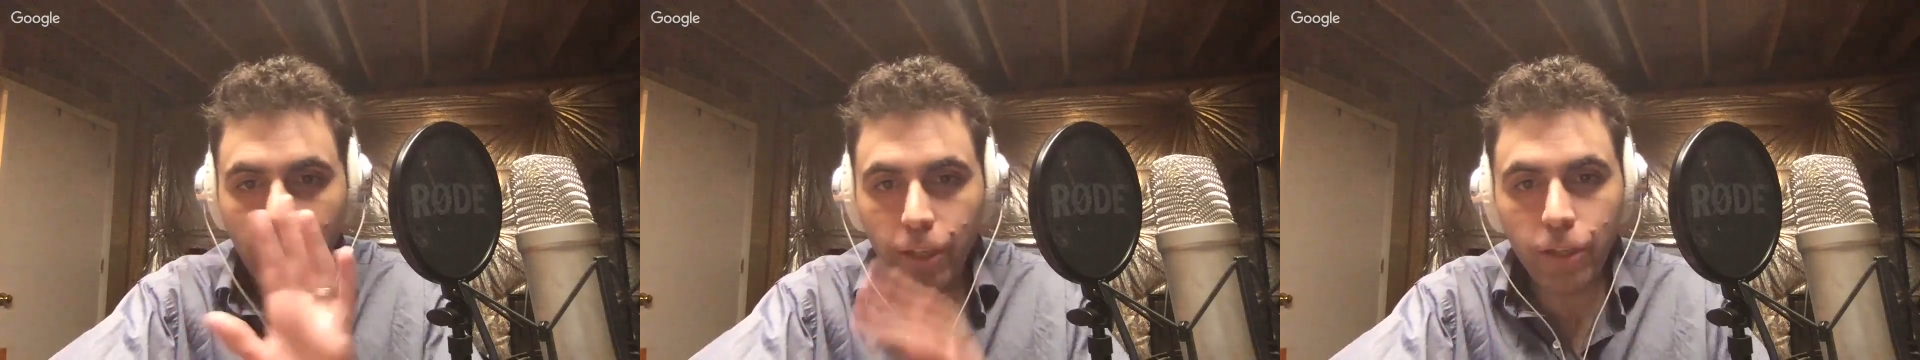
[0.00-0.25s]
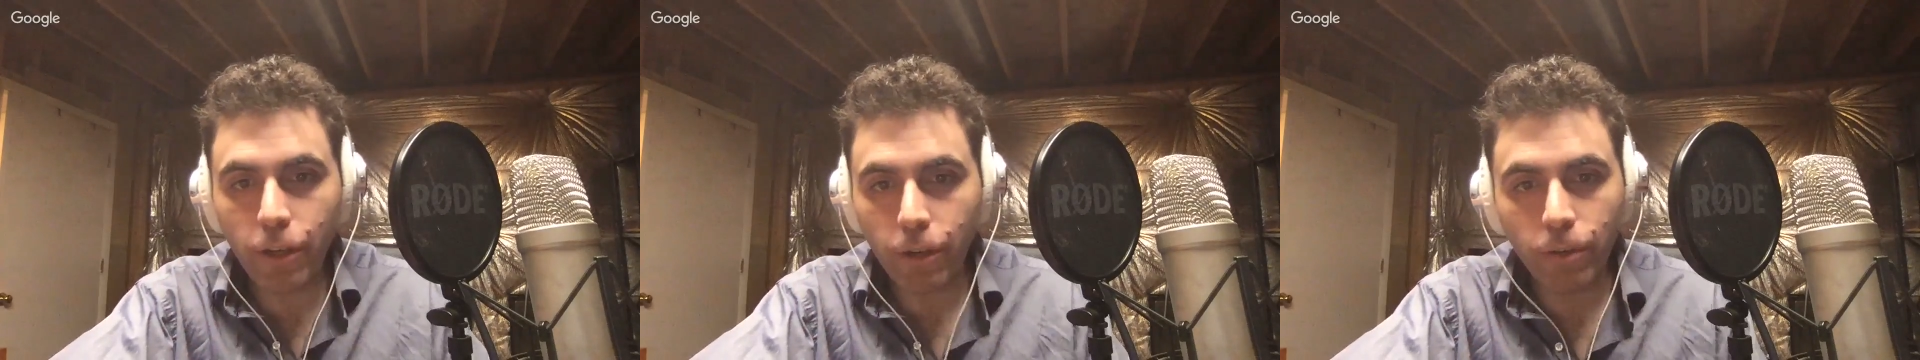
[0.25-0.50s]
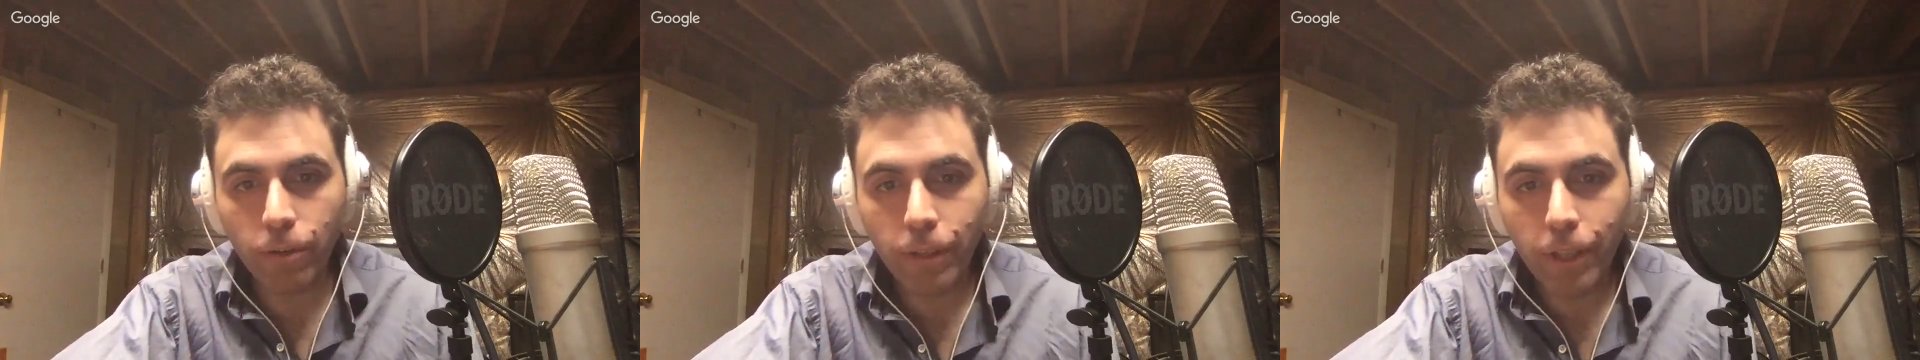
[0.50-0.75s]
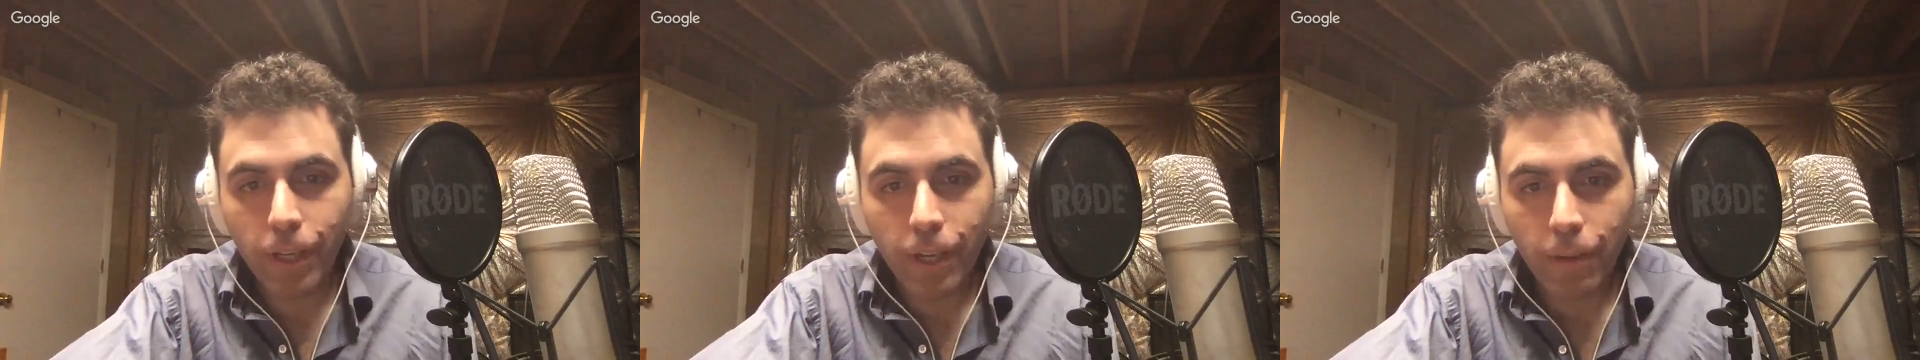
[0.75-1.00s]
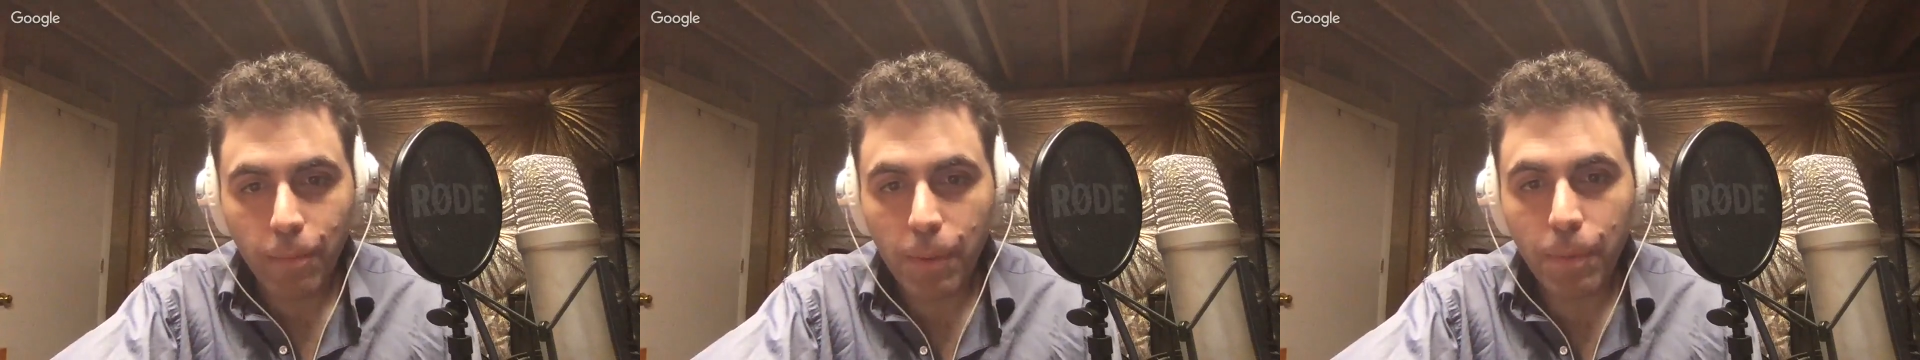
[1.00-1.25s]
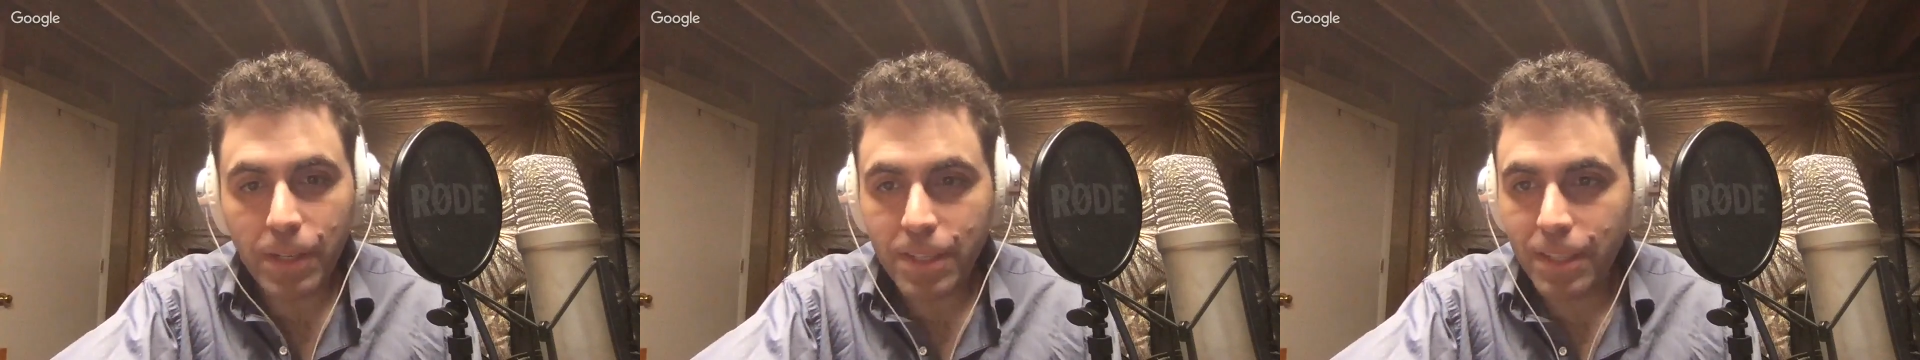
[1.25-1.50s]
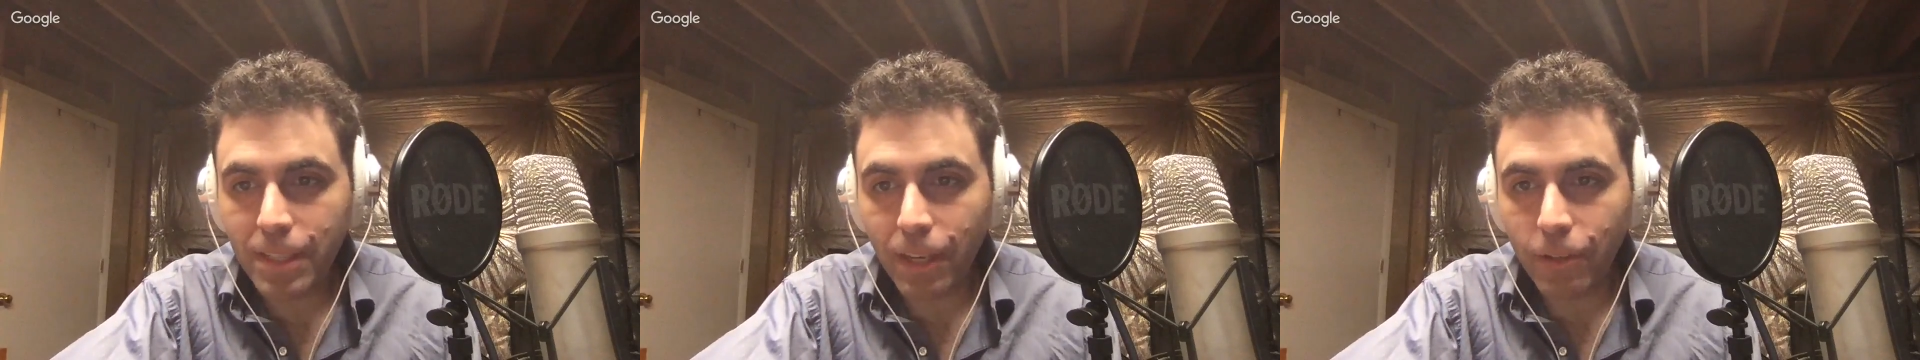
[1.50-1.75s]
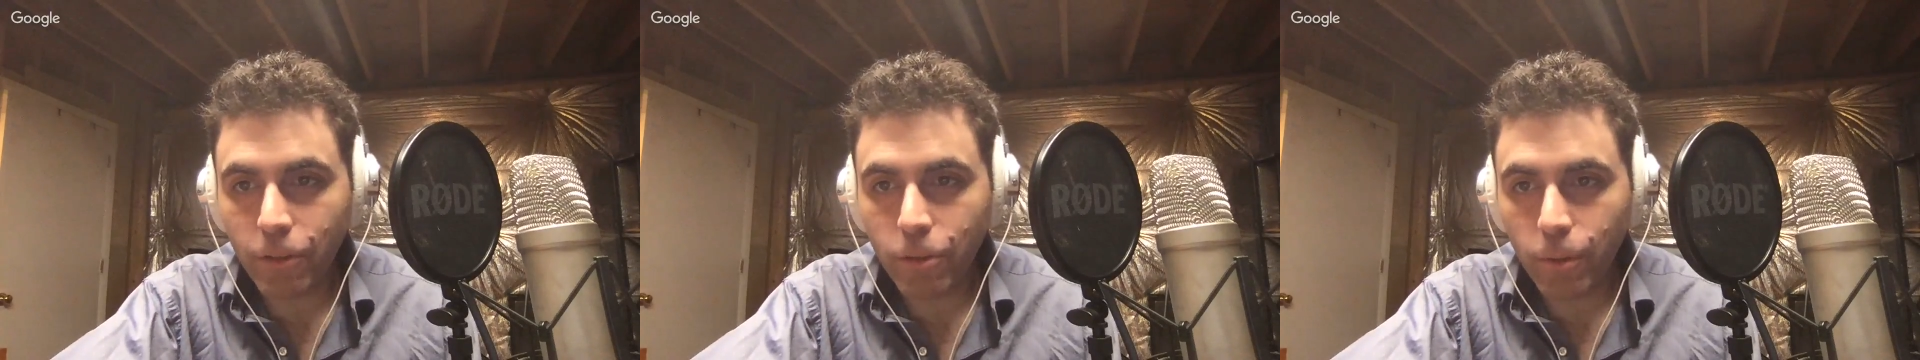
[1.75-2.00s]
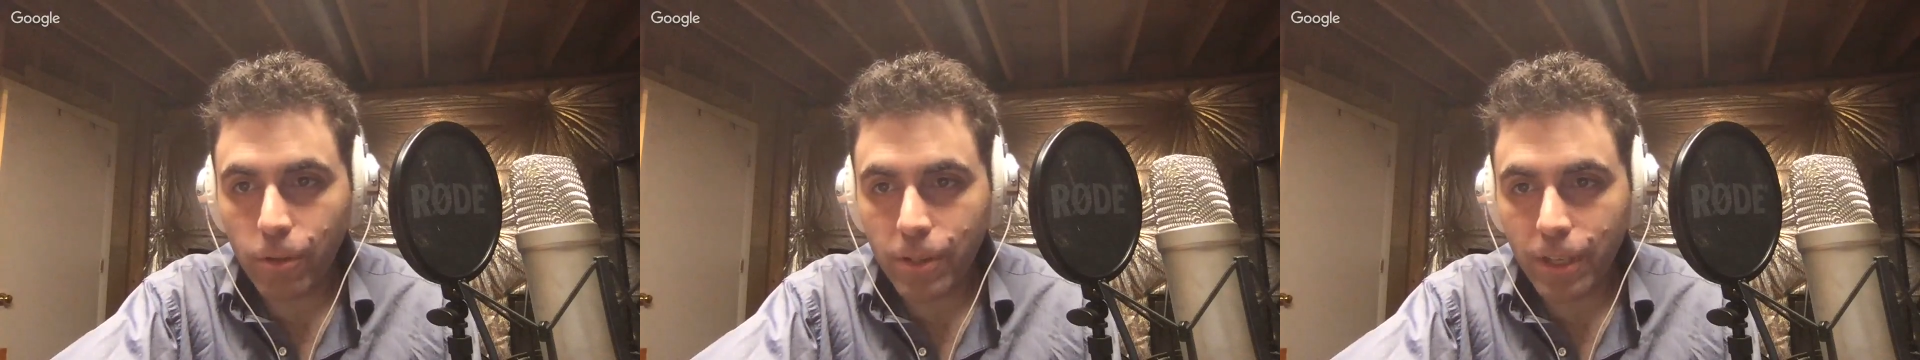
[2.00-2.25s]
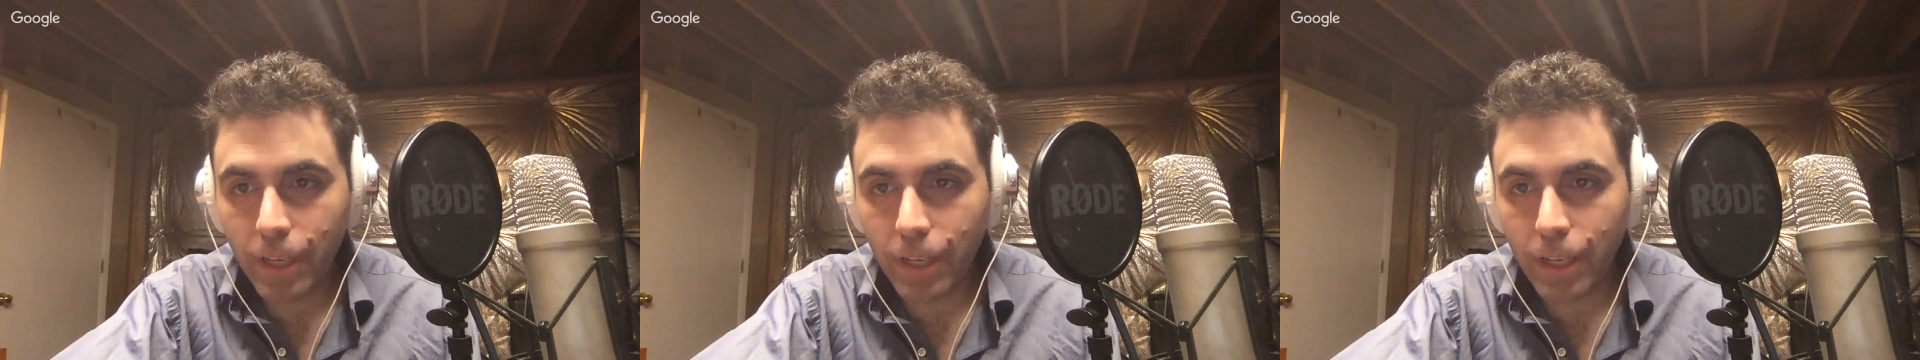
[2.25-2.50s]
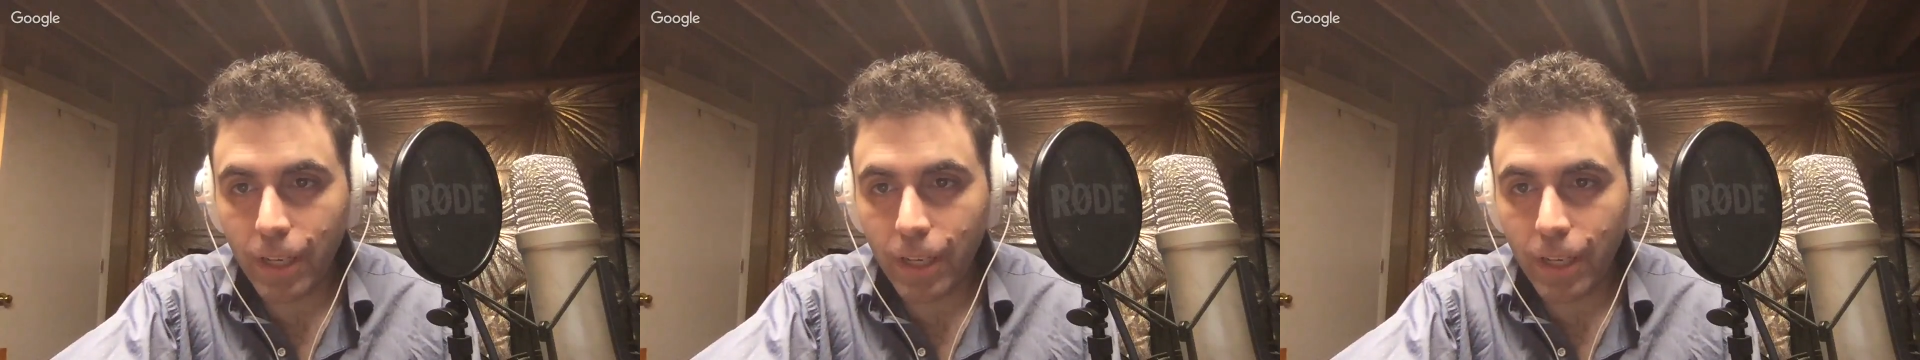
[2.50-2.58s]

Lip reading: be busting down your doors to